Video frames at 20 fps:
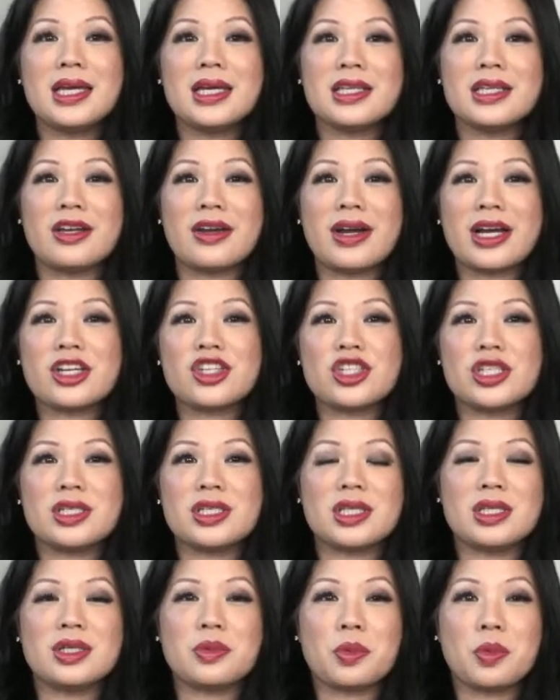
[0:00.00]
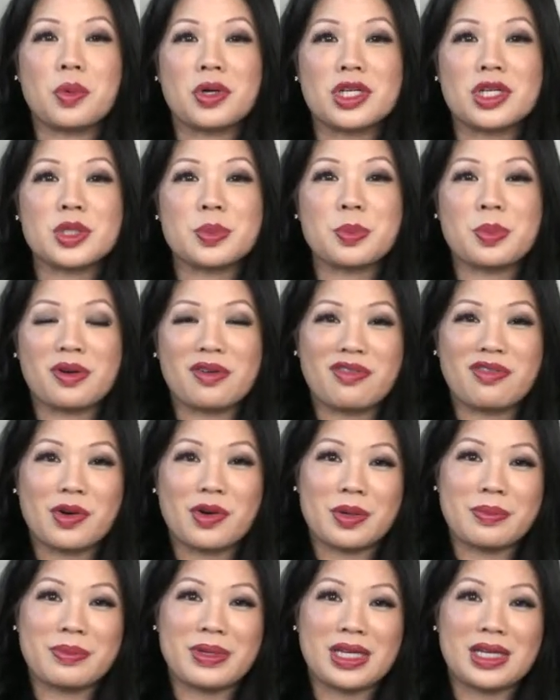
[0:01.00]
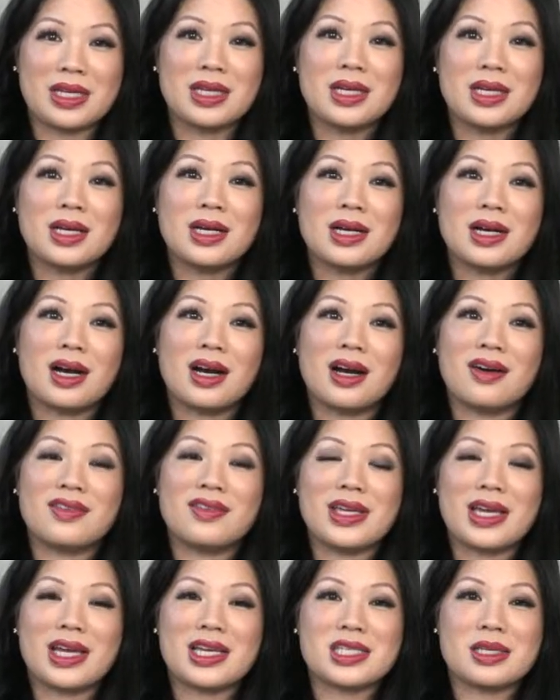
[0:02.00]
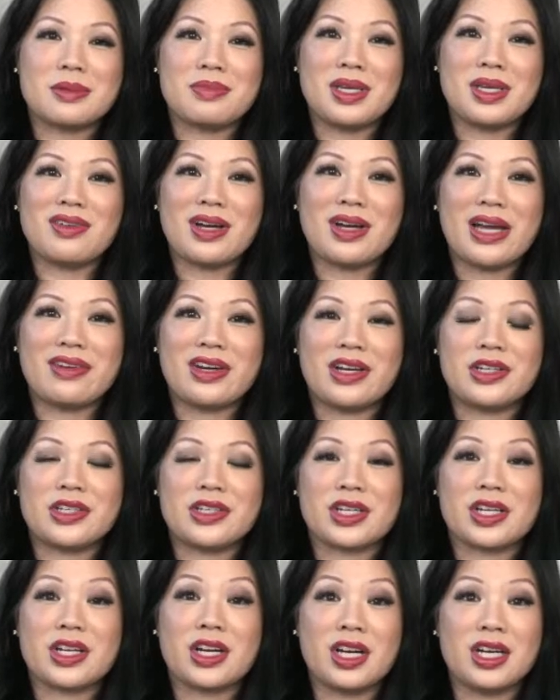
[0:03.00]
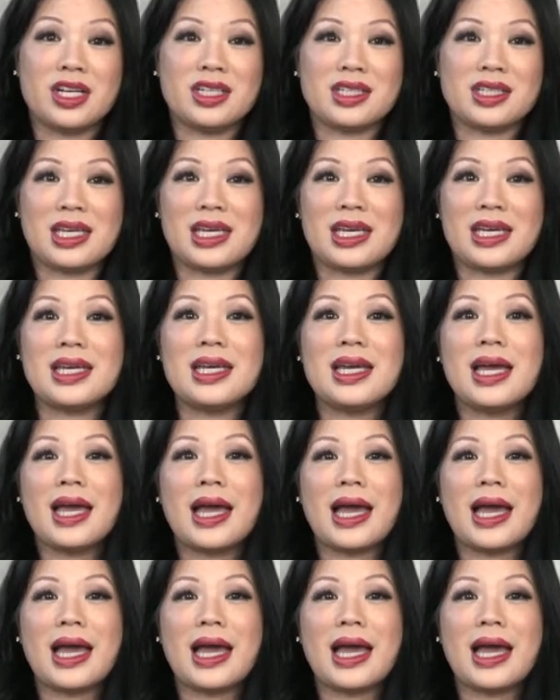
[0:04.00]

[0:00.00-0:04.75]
They're actually the worst performing of the S&P 500 currently,